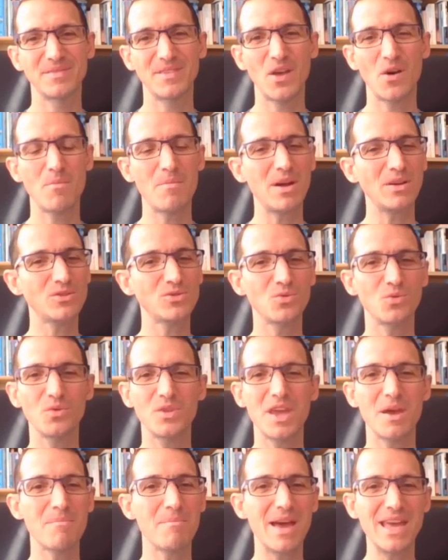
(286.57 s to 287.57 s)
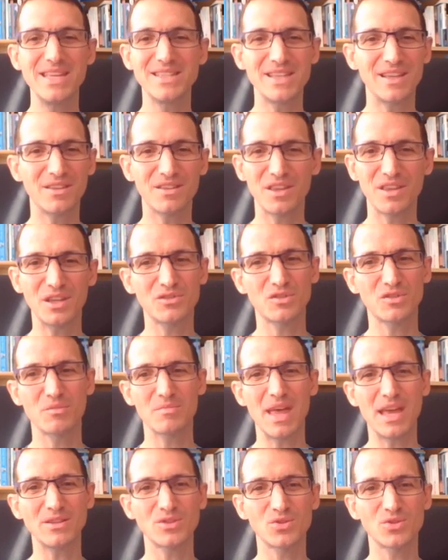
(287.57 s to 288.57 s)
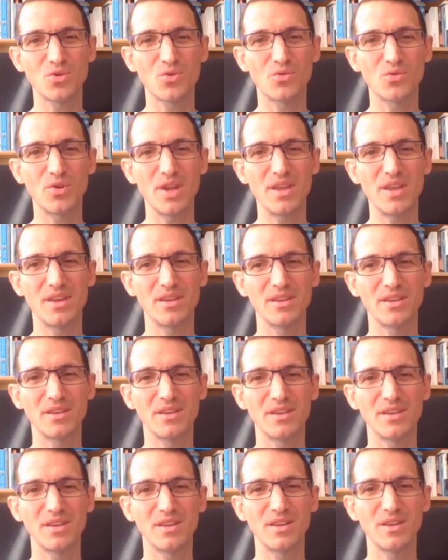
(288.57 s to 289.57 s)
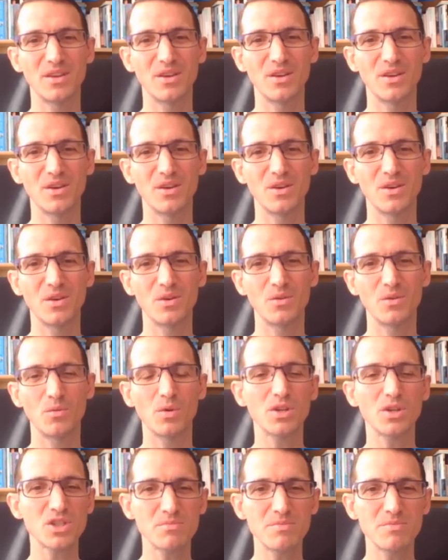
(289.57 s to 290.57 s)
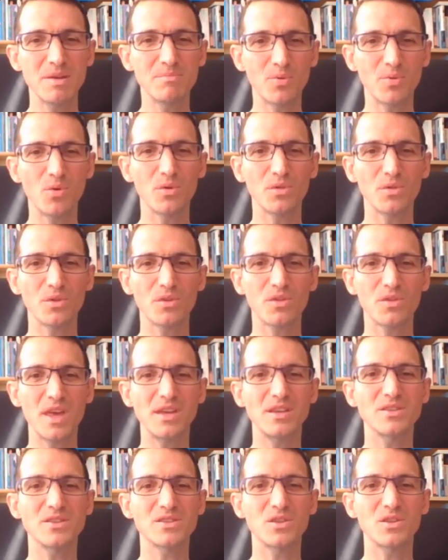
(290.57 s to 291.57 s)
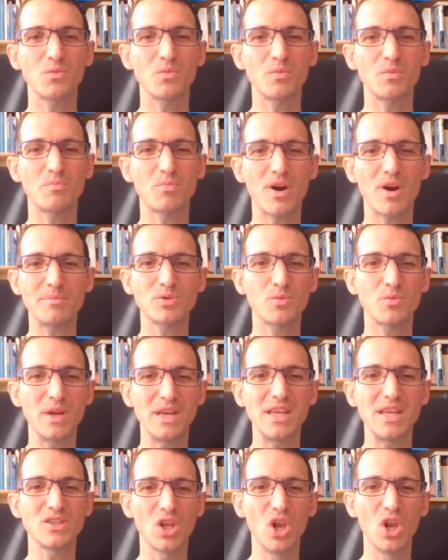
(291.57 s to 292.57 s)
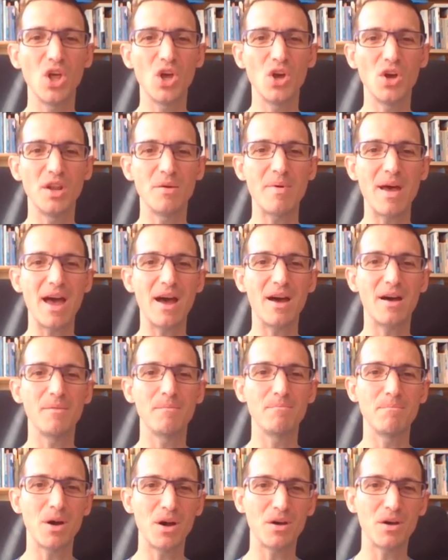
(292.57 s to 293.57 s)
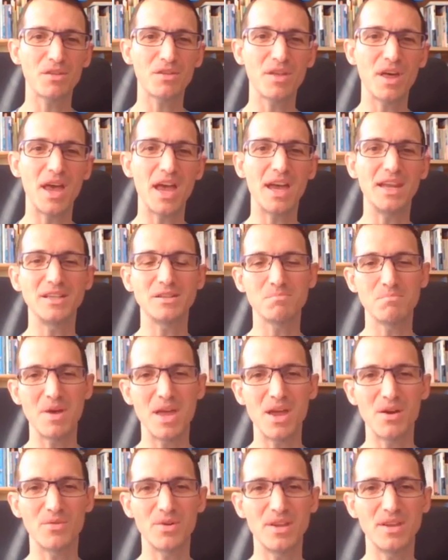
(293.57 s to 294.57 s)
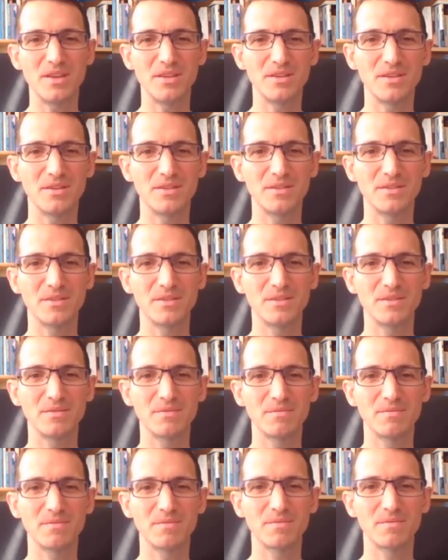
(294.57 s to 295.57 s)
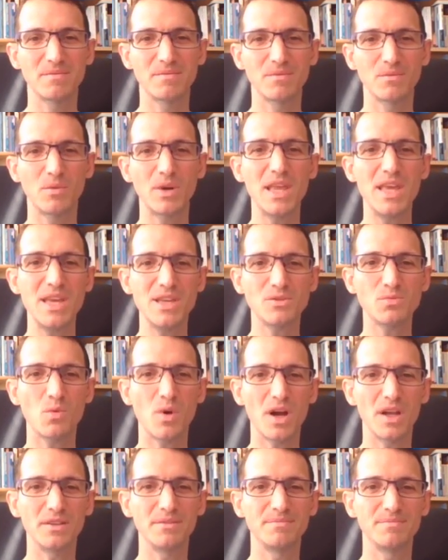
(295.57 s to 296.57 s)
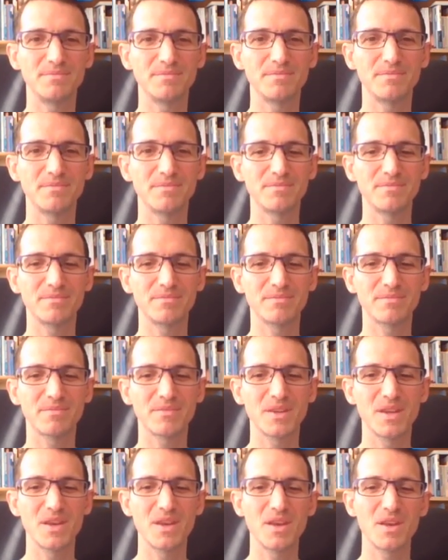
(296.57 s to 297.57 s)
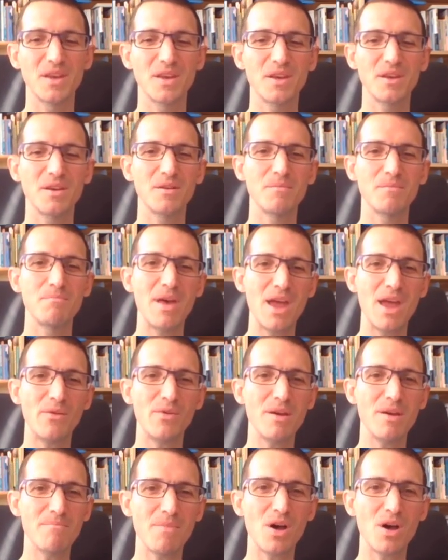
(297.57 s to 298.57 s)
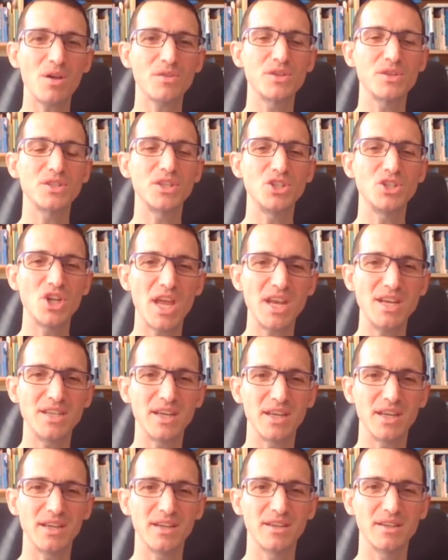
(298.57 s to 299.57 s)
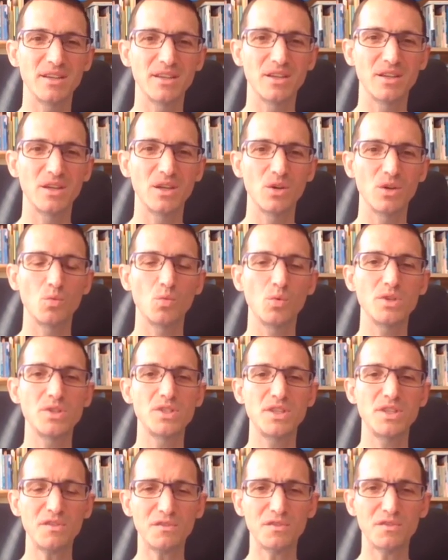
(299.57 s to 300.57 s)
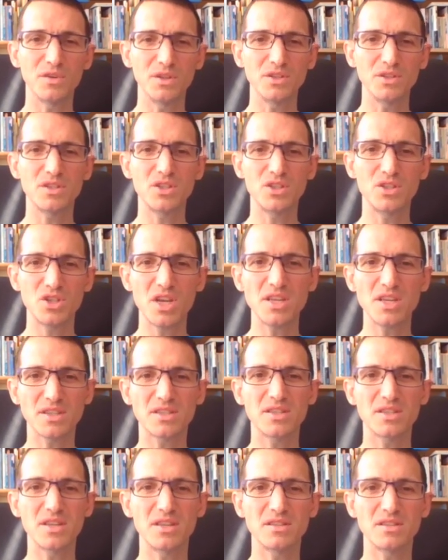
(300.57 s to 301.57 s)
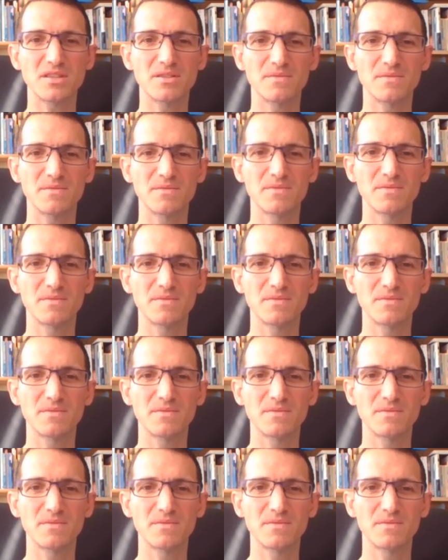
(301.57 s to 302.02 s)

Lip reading: Now, amongst all the amazing things from that story, what are some important things that perhaps we need to learn about Martha and Mary? Well, here's one. Mary and Martha's agenda was different to Jesus's.